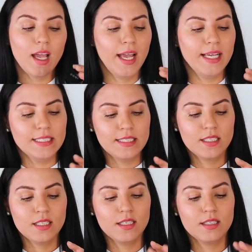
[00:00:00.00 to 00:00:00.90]
and
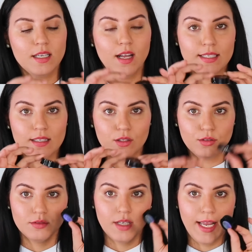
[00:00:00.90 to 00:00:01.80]
it's a nice
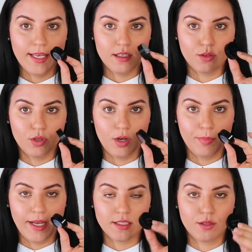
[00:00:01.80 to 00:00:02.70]
little handy little
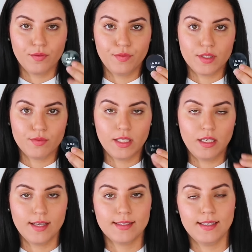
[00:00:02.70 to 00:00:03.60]
compact, so it fits really
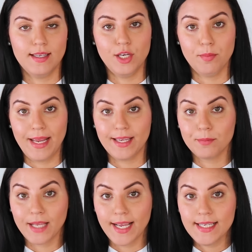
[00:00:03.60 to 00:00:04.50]
nicely in your makeup
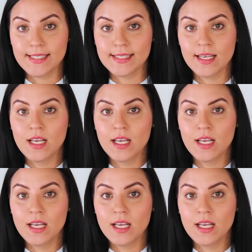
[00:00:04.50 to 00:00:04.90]
case.